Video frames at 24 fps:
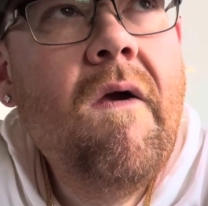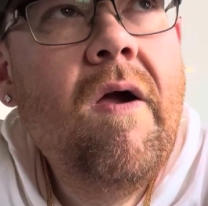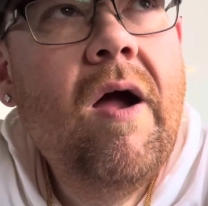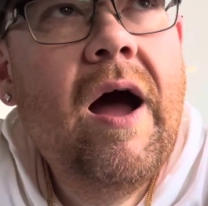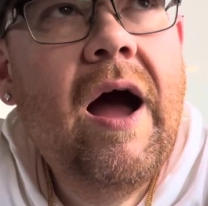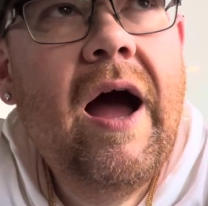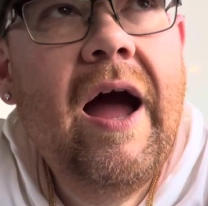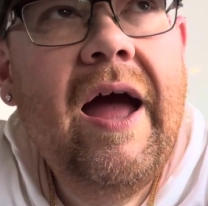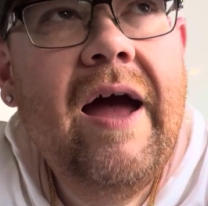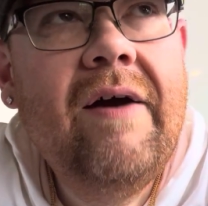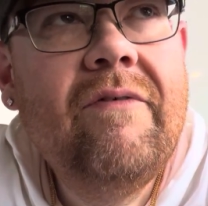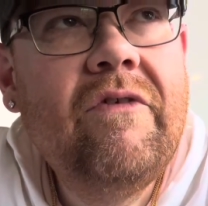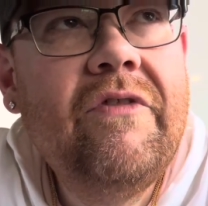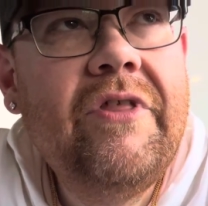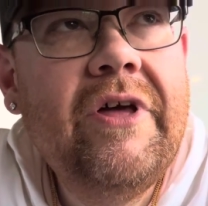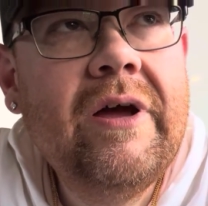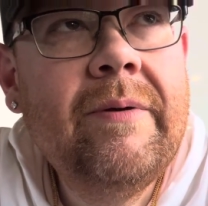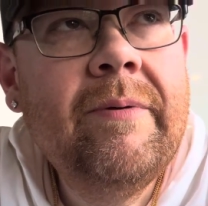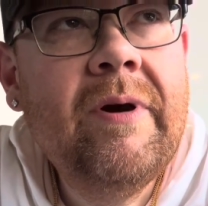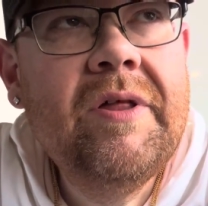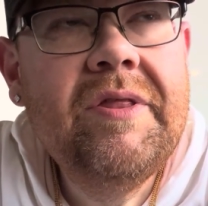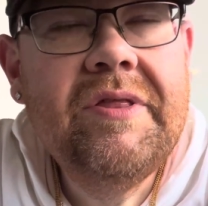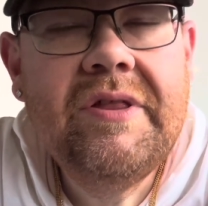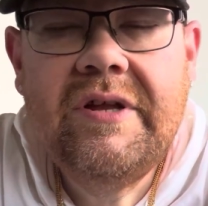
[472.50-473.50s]
I have a thing
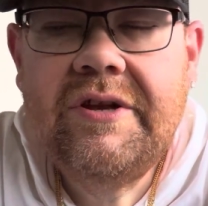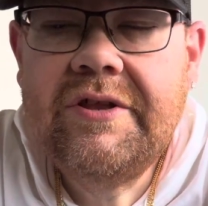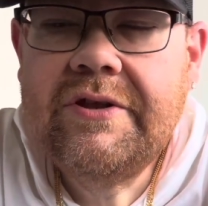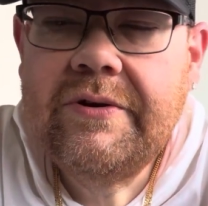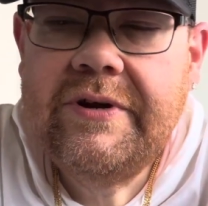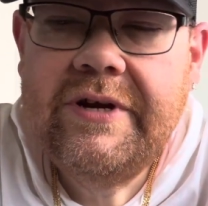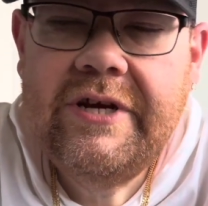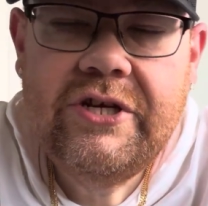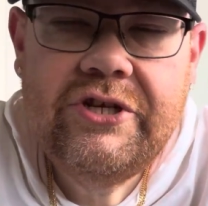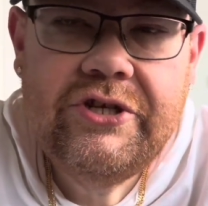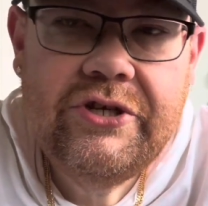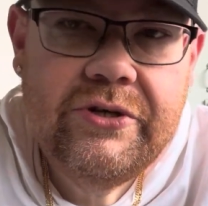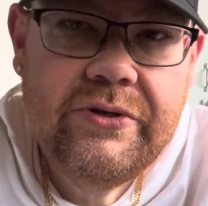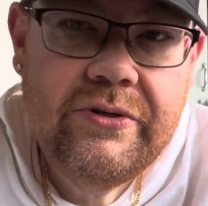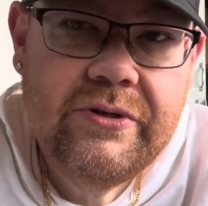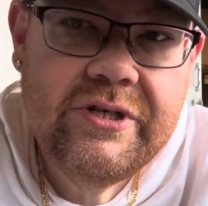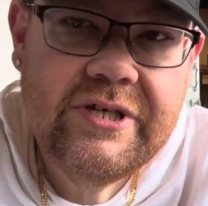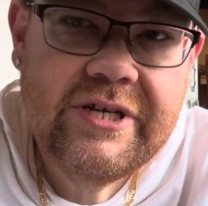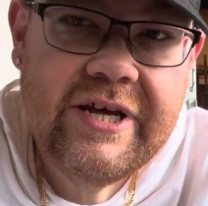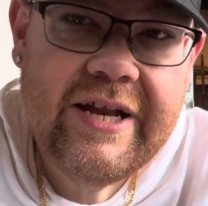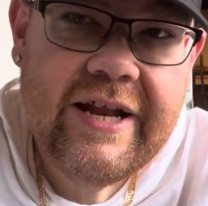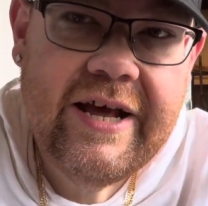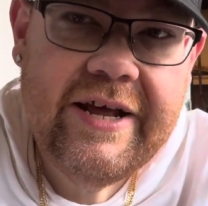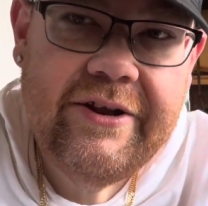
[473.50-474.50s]
about sensory issues,
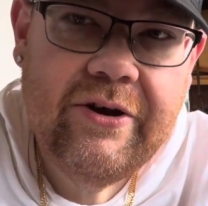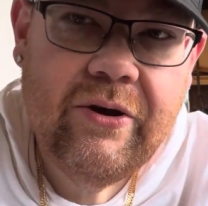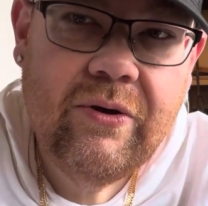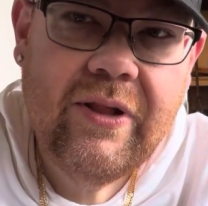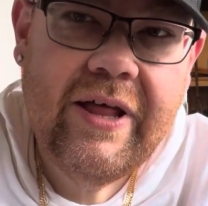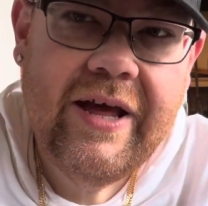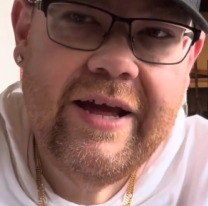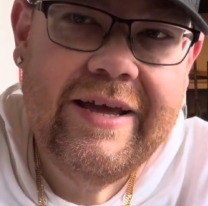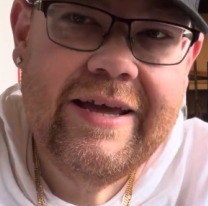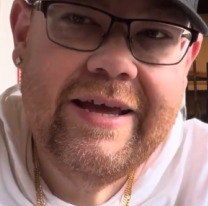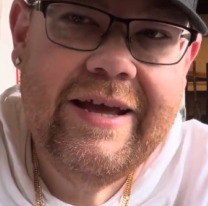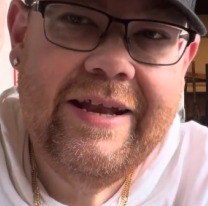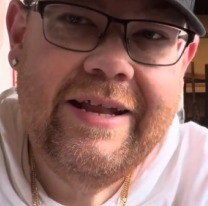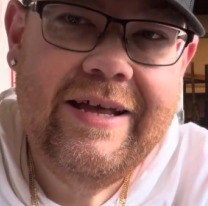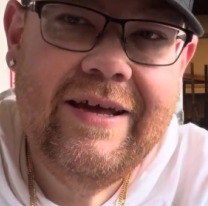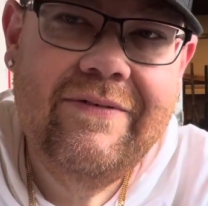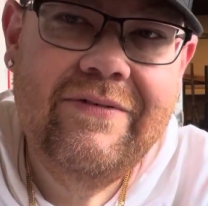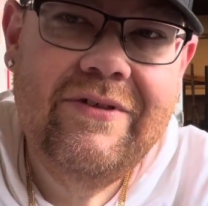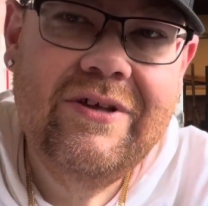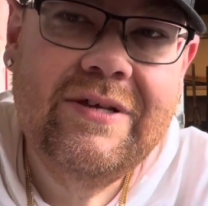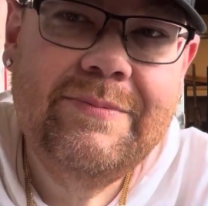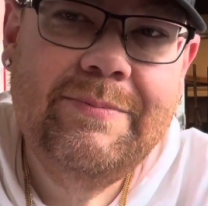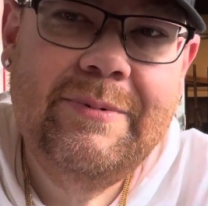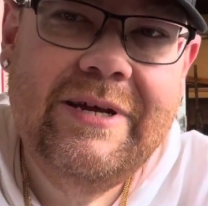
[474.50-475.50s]
and I don't like any of
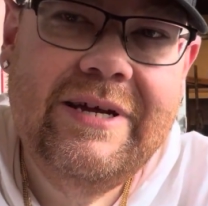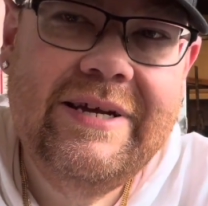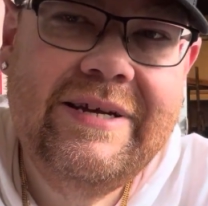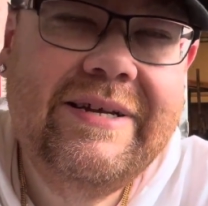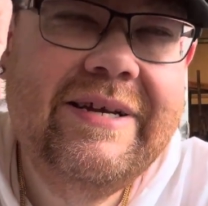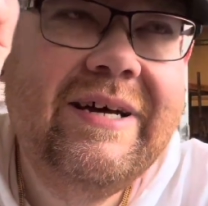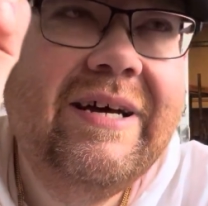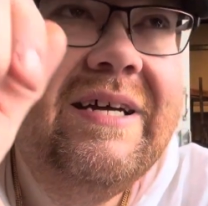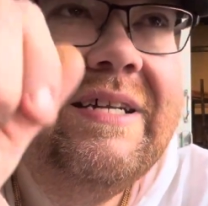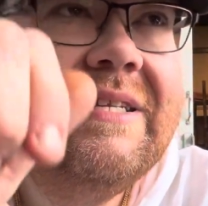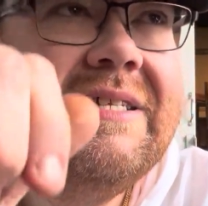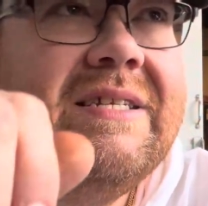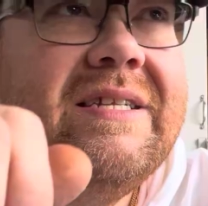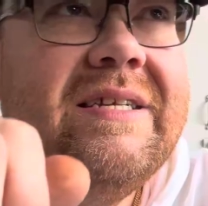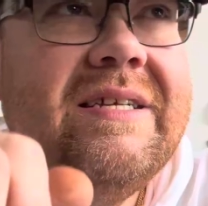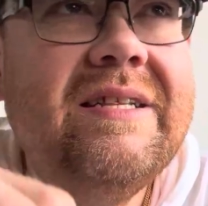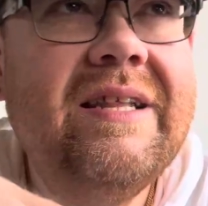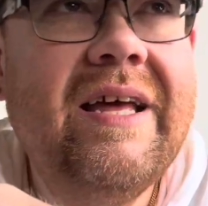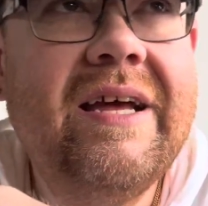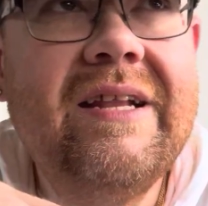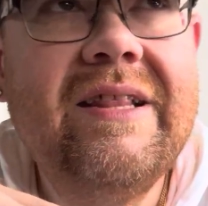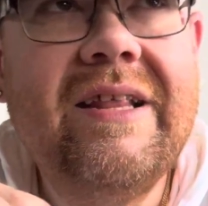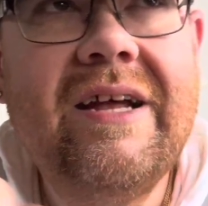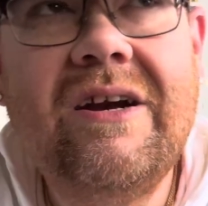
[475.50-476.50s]
this being touched.
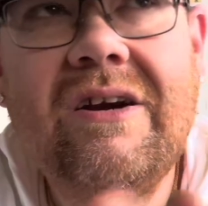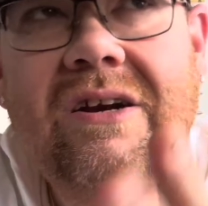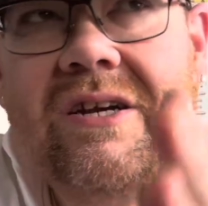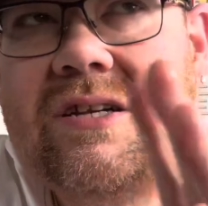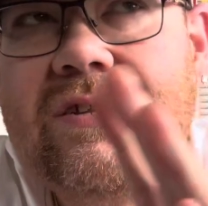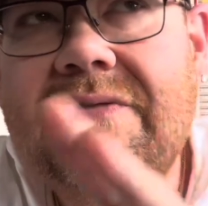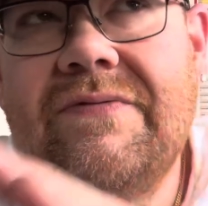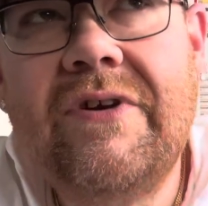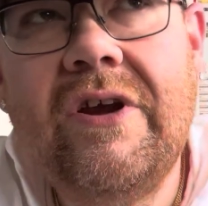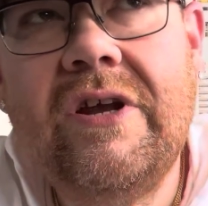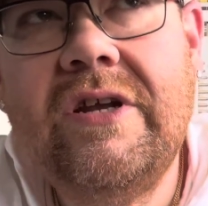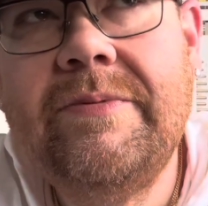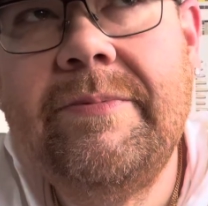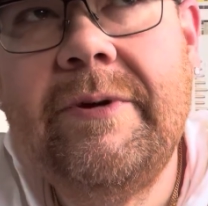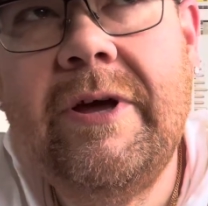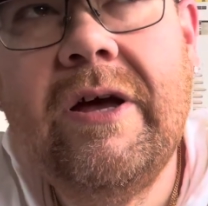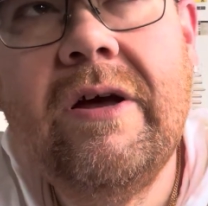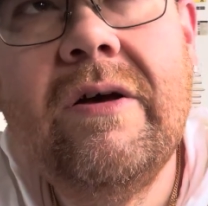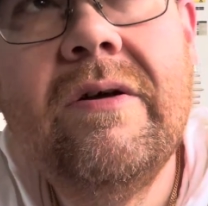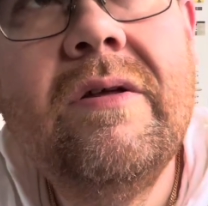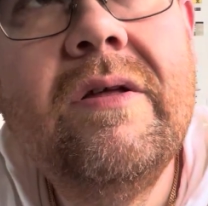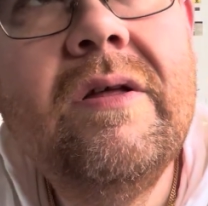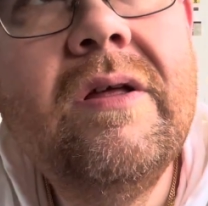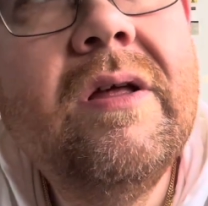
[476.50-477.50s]
Like there, it just freaks me
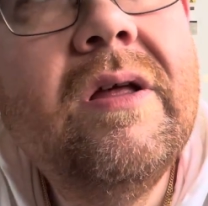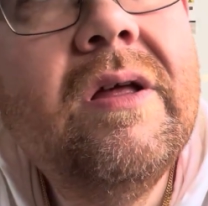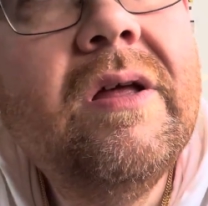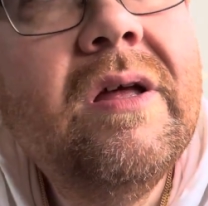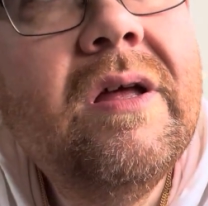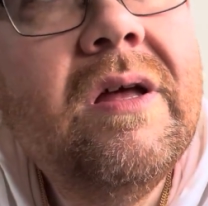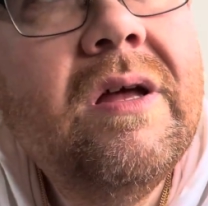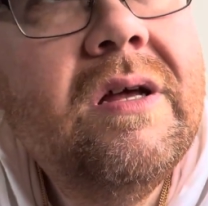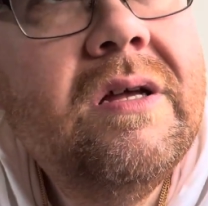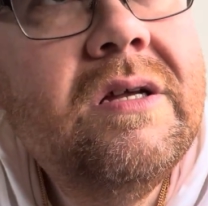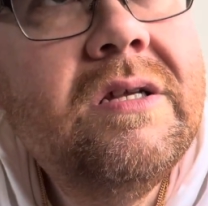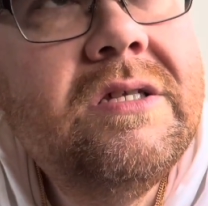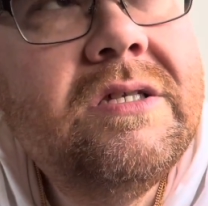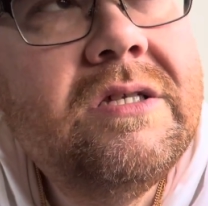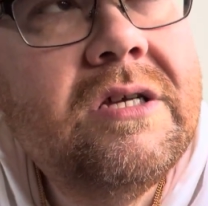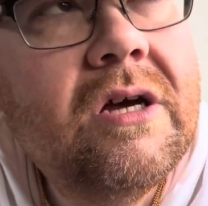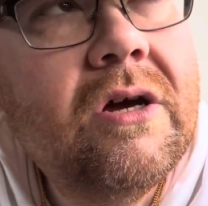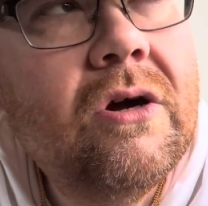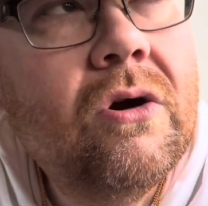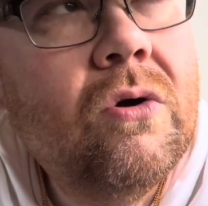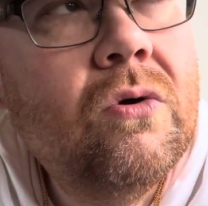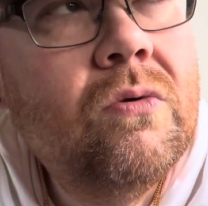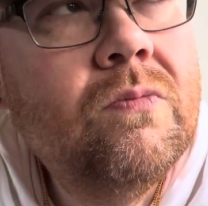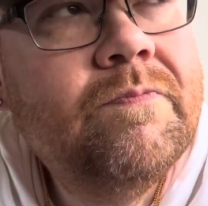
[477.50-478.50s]
out.
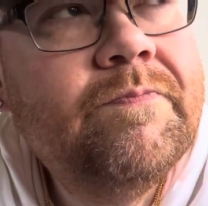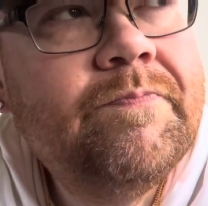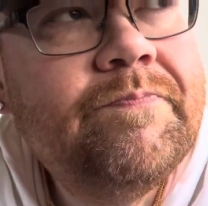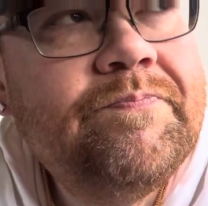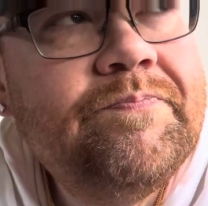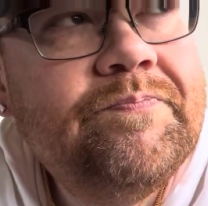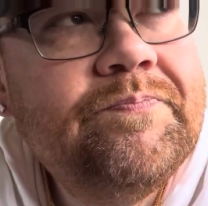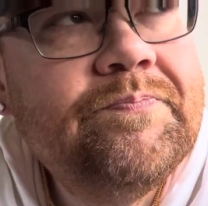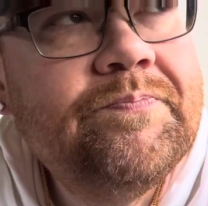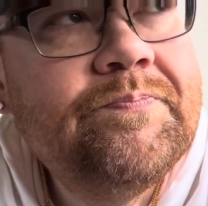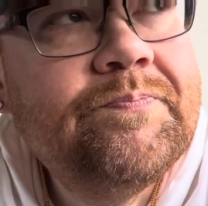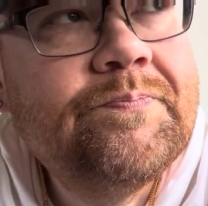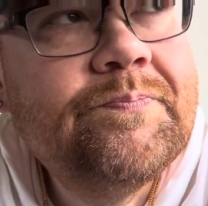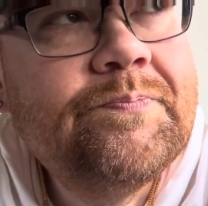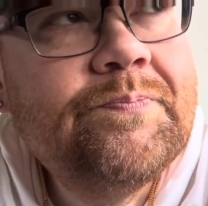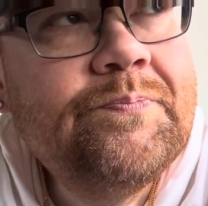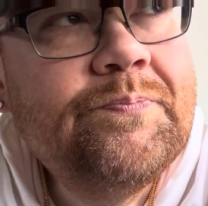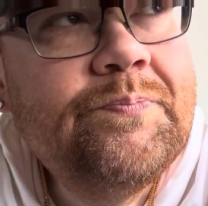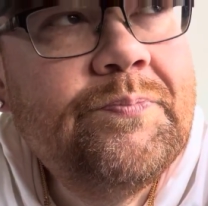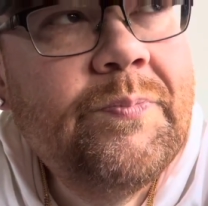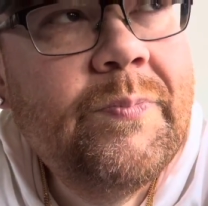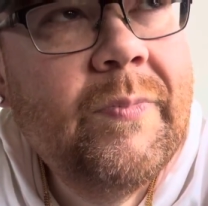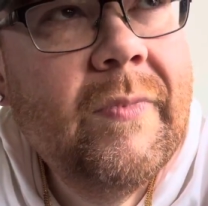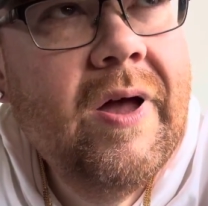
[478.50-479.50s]
So
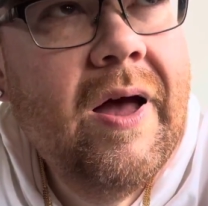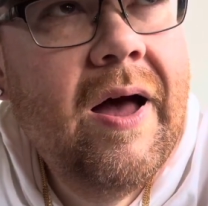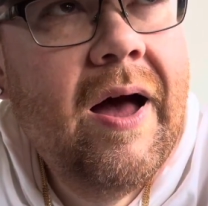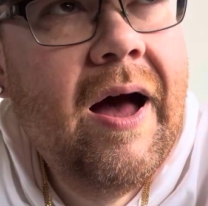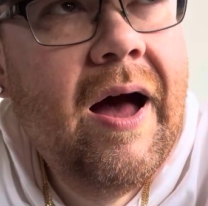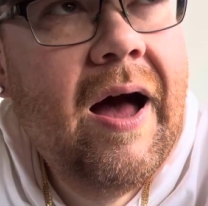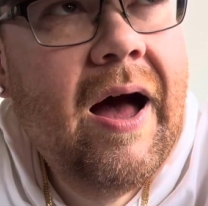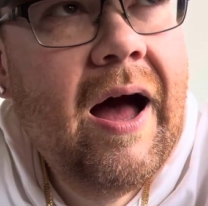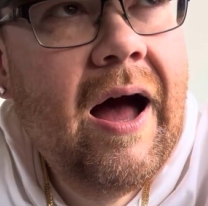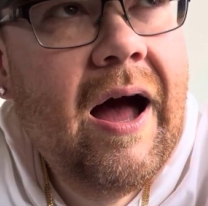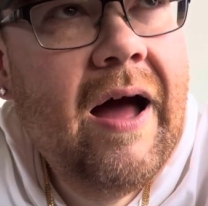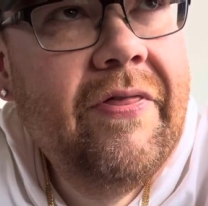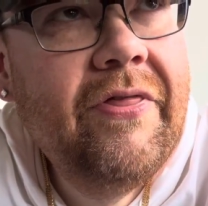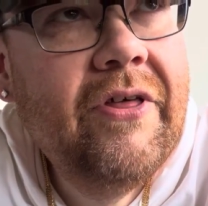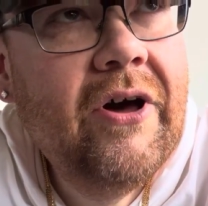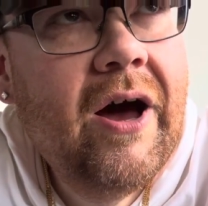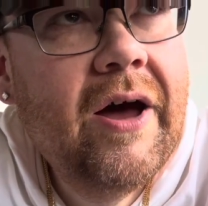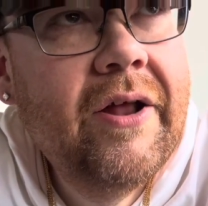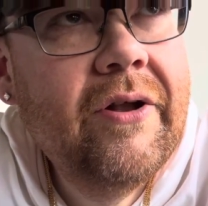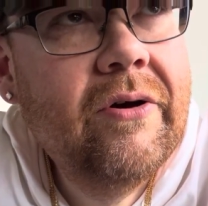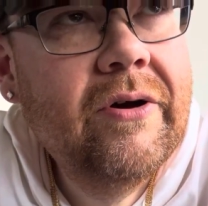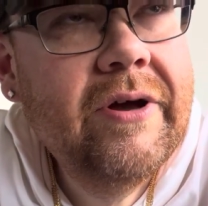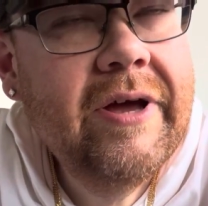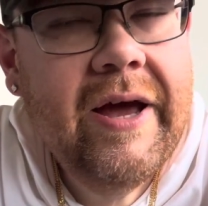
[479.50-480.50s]
I
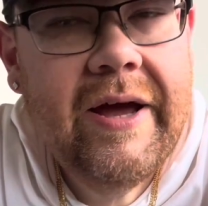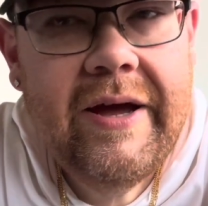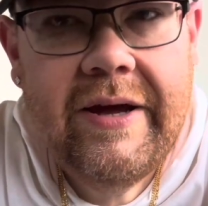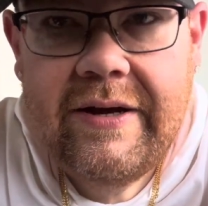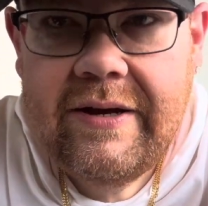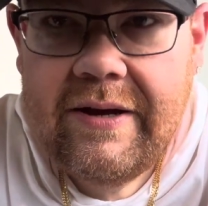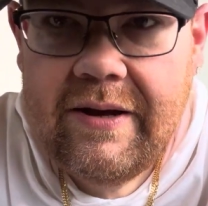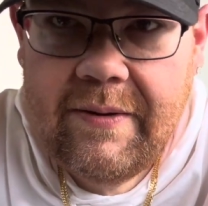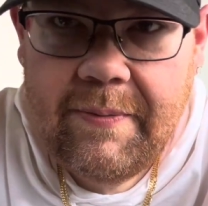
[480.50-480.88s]
thought, okay,